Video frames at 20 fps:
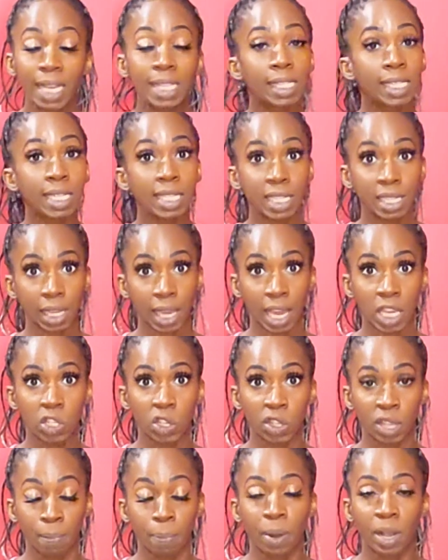it's an
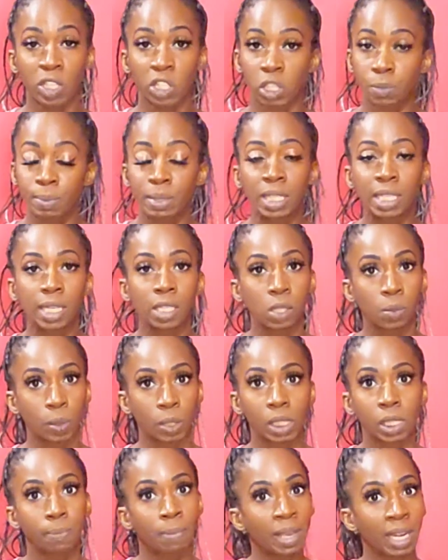indication that pressure is being sent
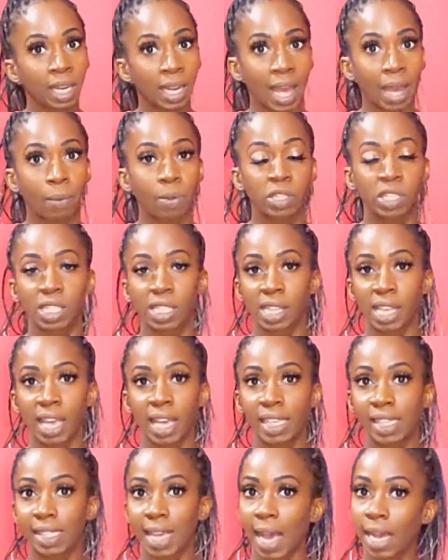towards the midline, which is the
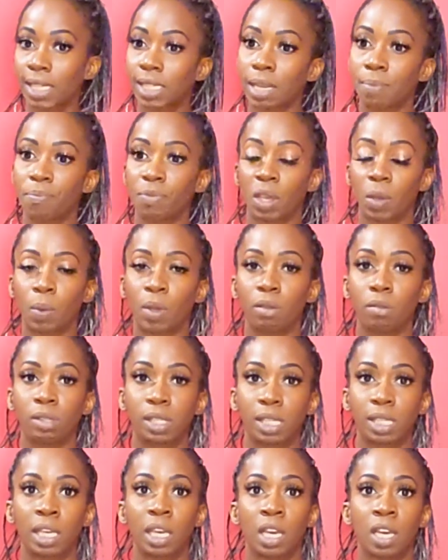exact same thing when you
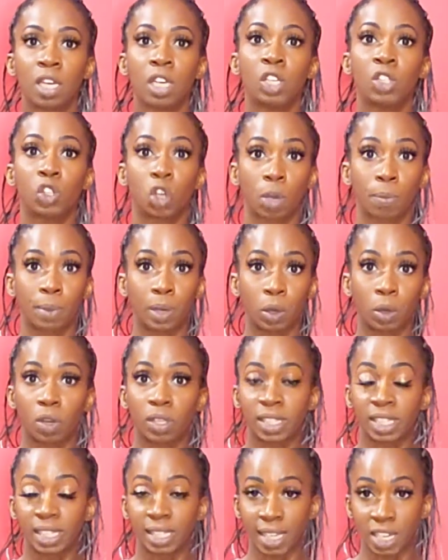see doming
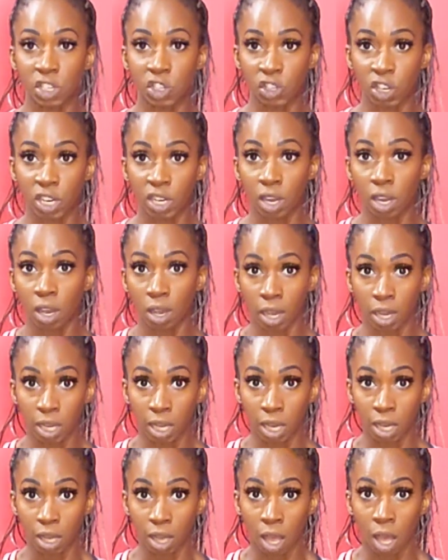or distension in a
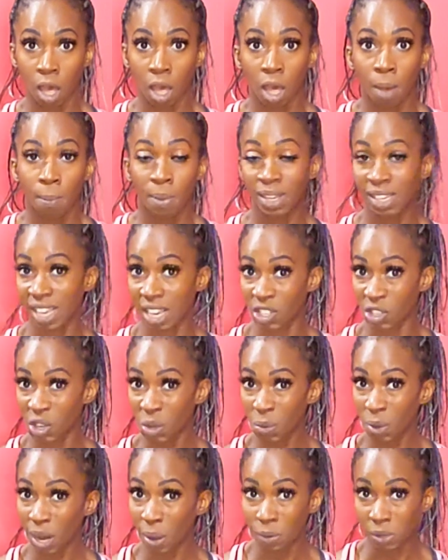hernia. But as I
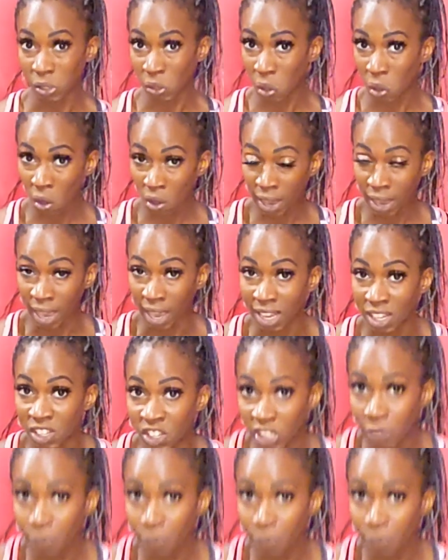showed you when I was talking,